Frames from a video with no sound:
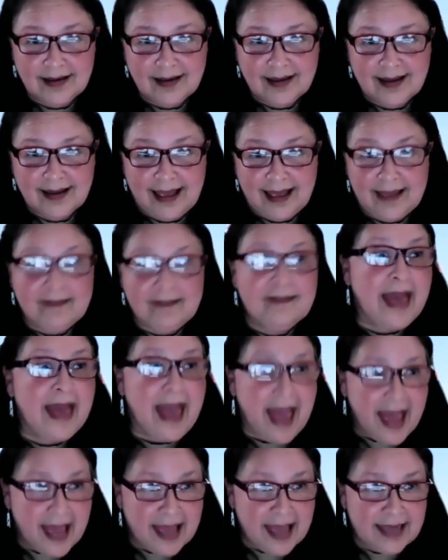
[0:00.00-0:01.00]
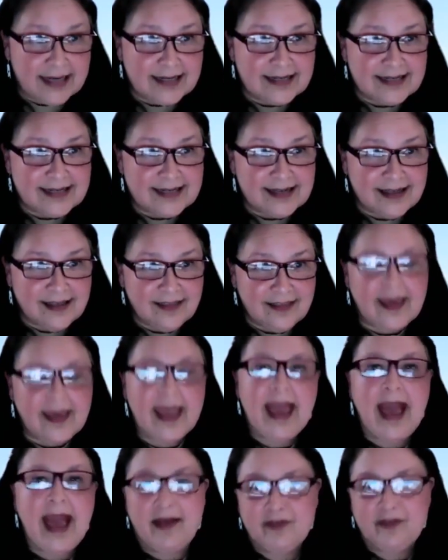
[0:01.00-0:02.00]
And they
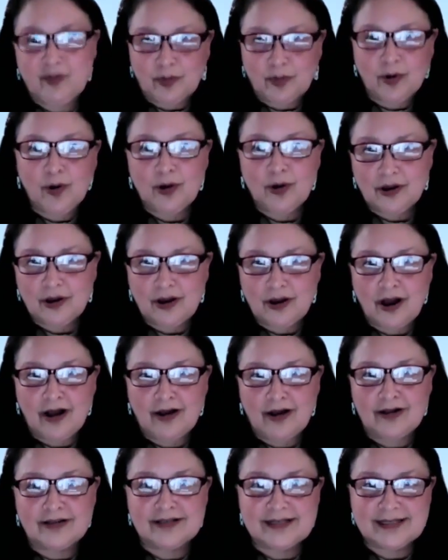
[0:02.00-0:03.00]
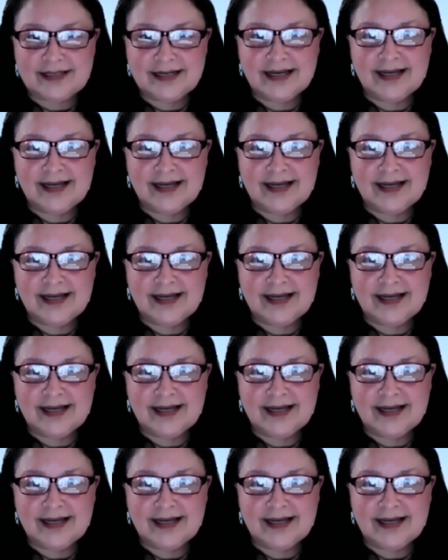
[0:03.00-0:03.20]
had the protocols